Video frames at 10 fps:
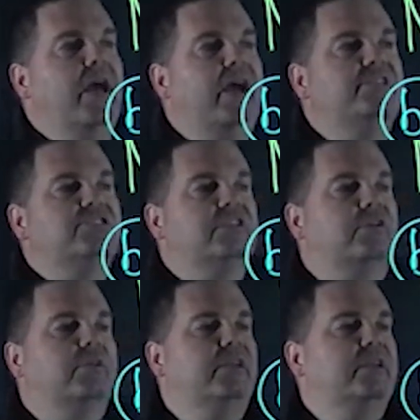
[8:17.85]

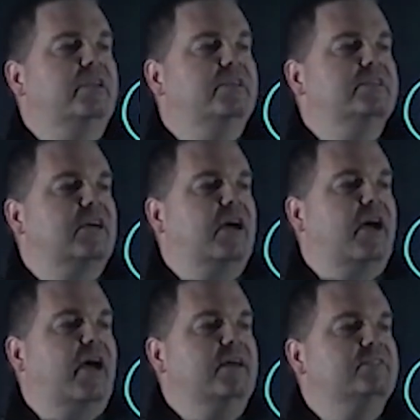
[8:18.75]
HCl here is
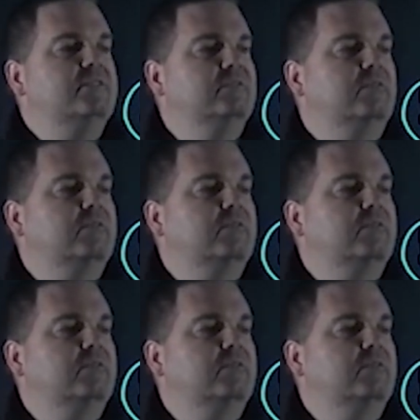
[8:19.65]
acid,